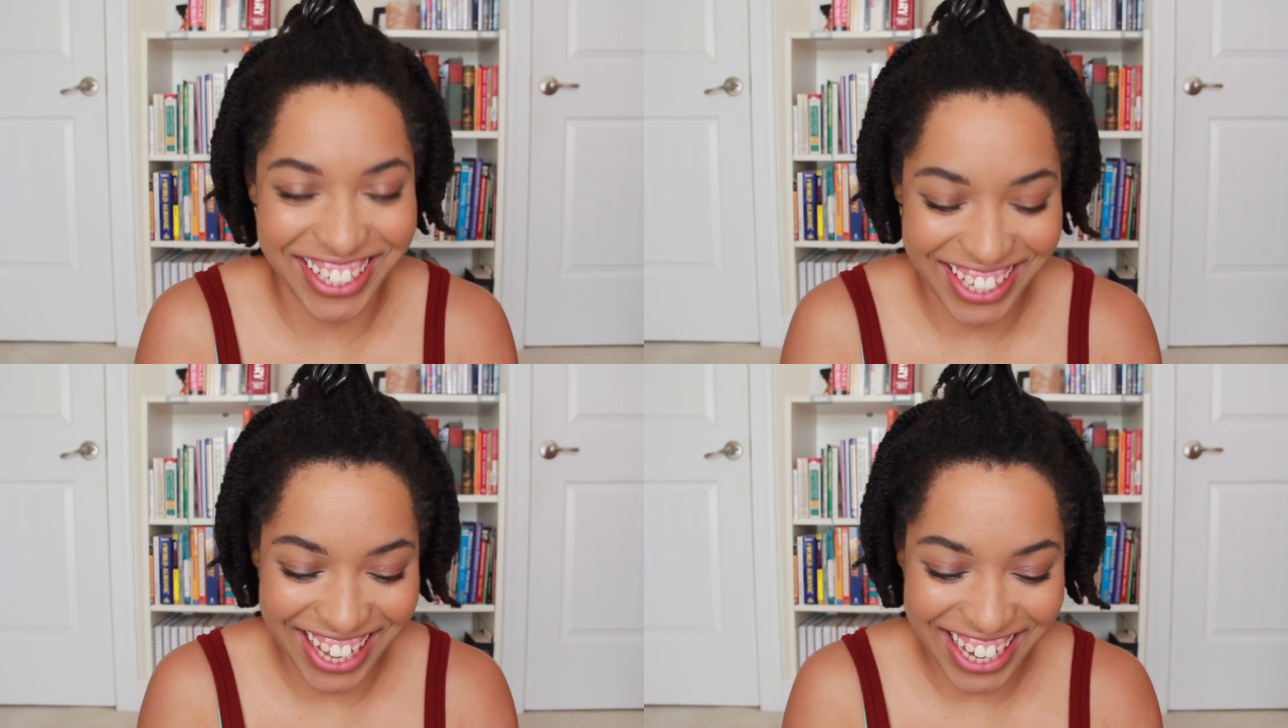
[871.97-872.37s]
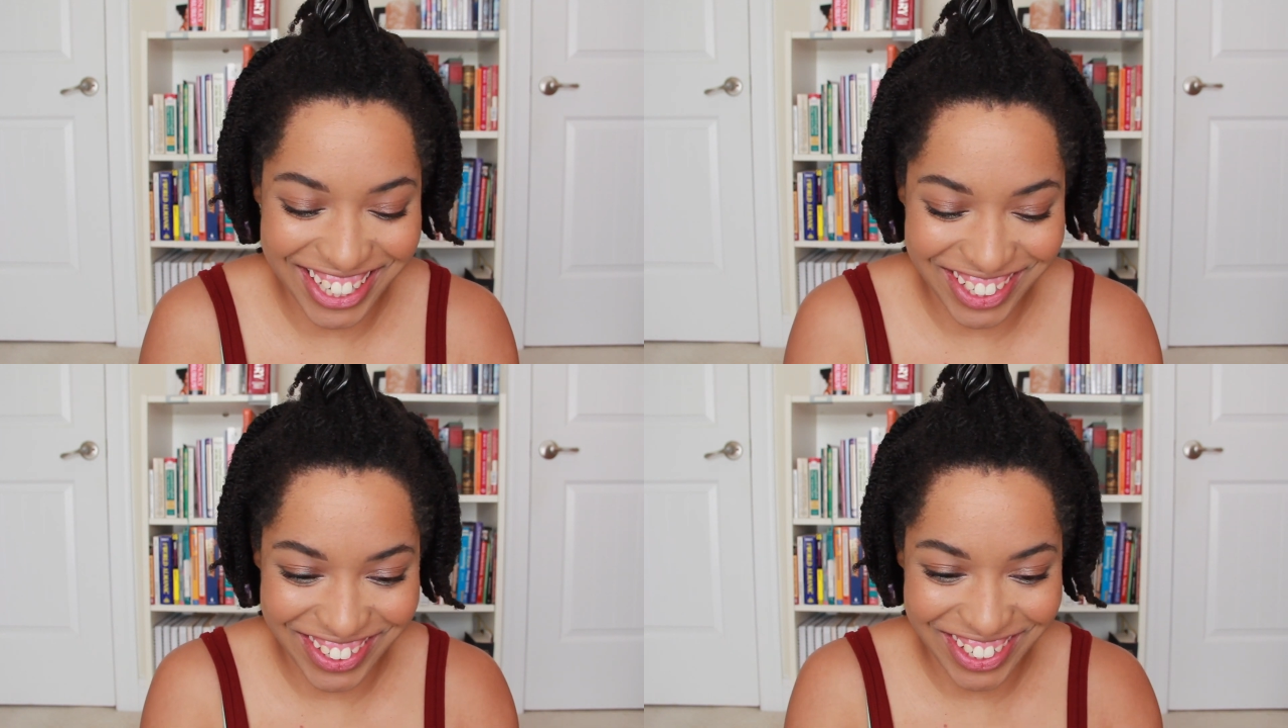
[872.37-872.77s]
Yeah, I
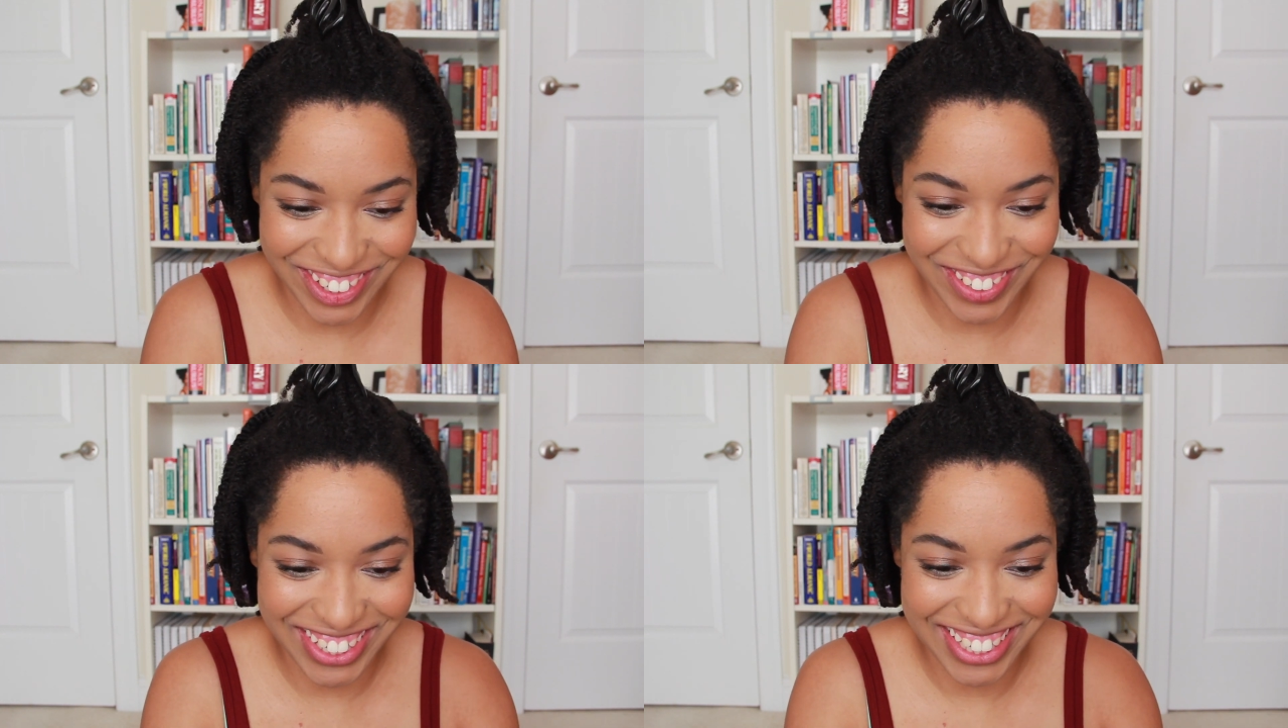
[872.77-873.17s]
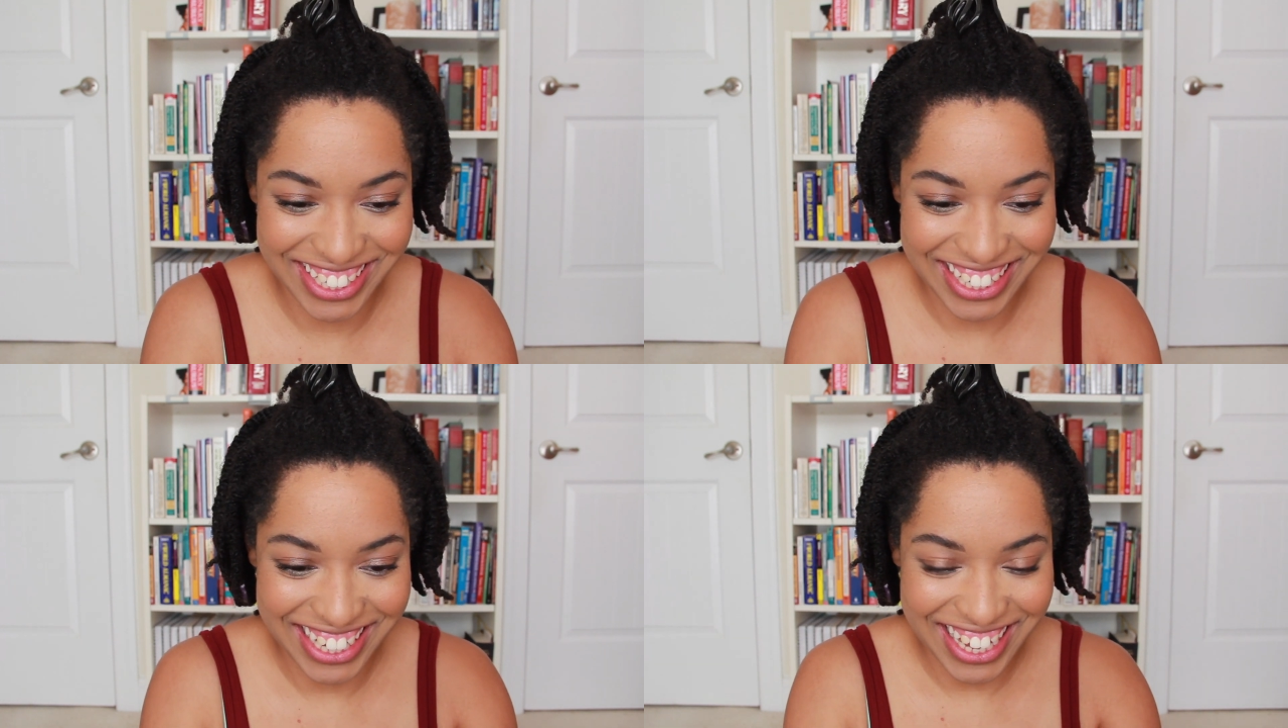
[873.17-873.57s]
don't know.
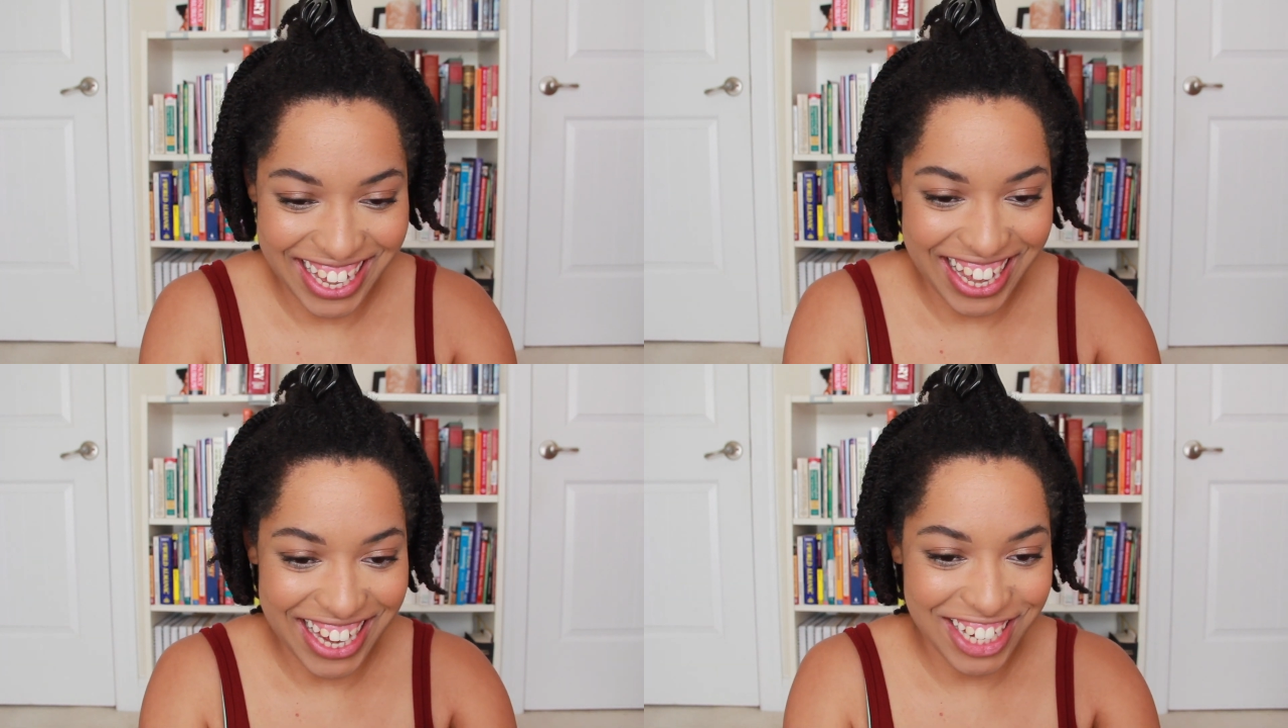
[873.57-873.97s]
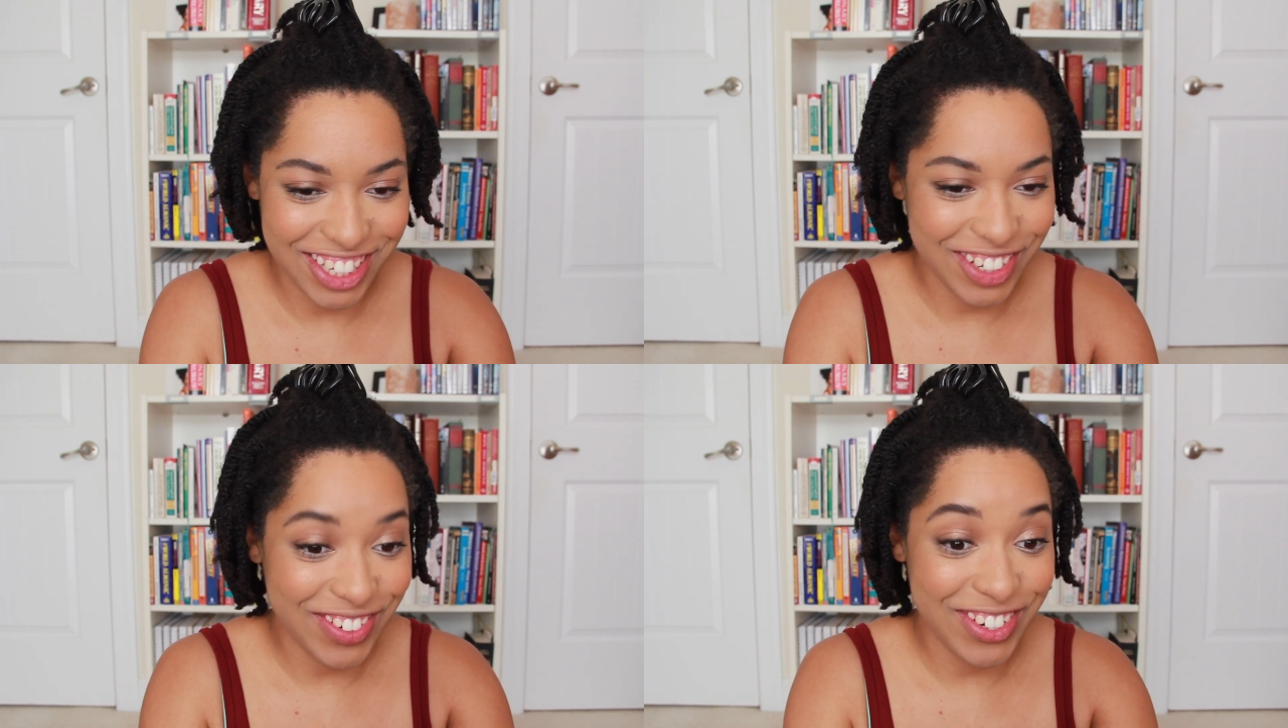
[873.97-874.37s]
I
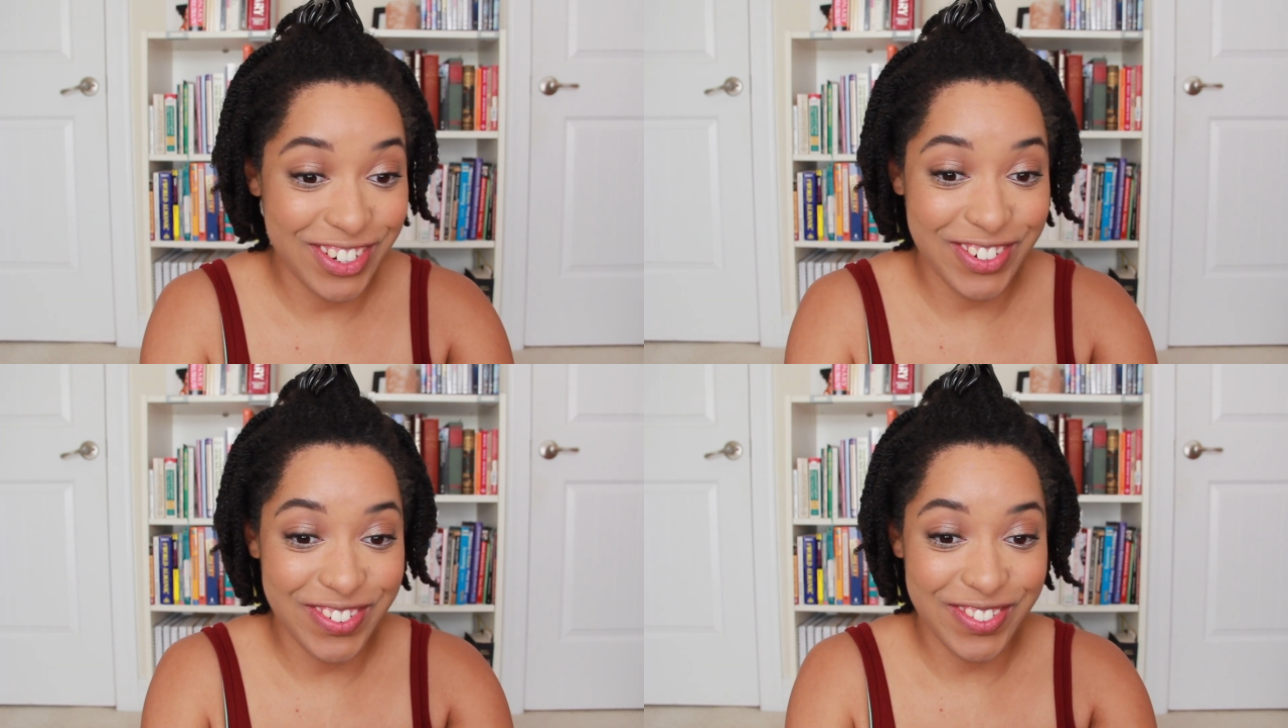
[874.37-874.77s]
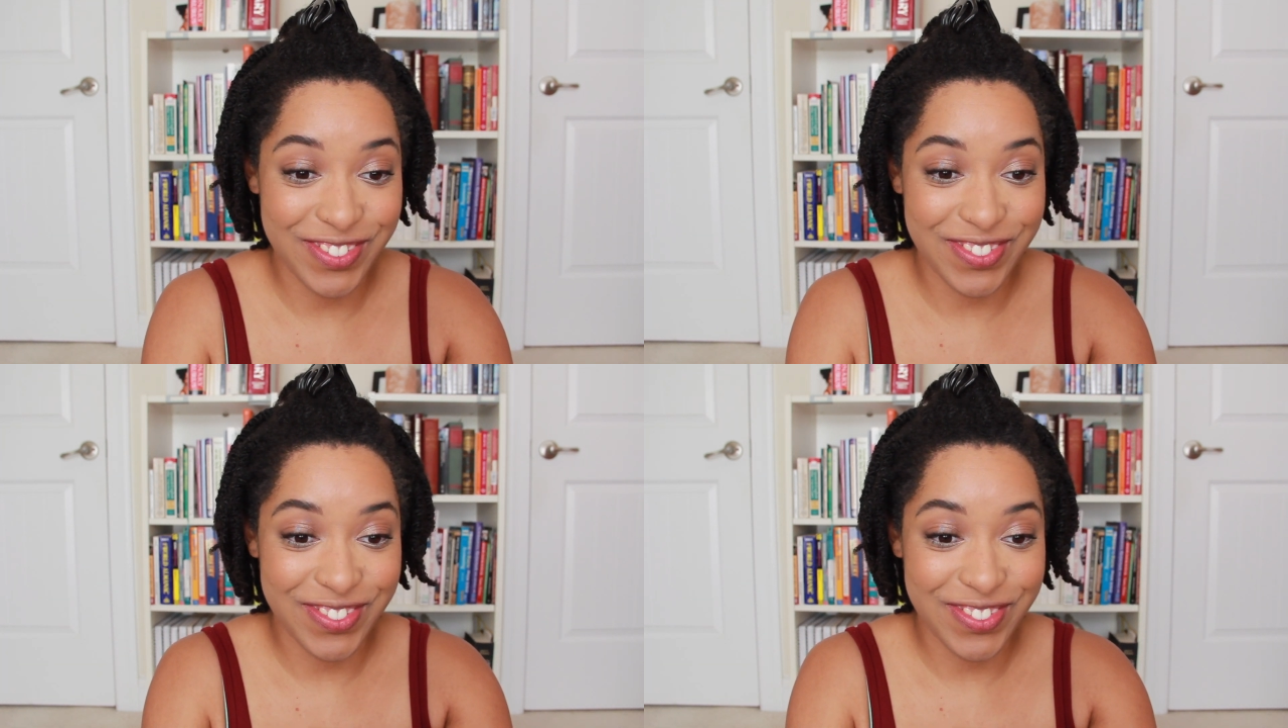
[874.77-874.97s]
don't know.